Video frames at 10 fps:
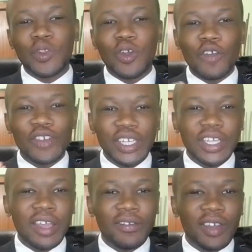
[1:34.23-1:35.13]
of an
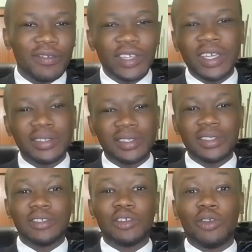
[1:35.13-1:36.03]
EFF
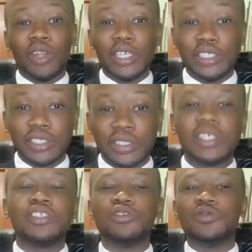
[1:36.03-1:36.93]
ANC coalition
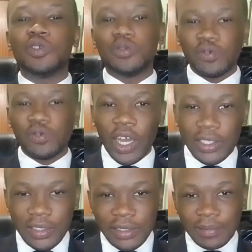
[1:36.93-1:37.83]
that you vote for
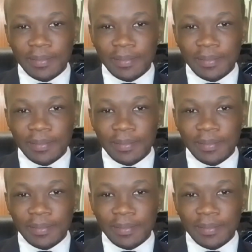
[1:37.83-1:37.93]
us.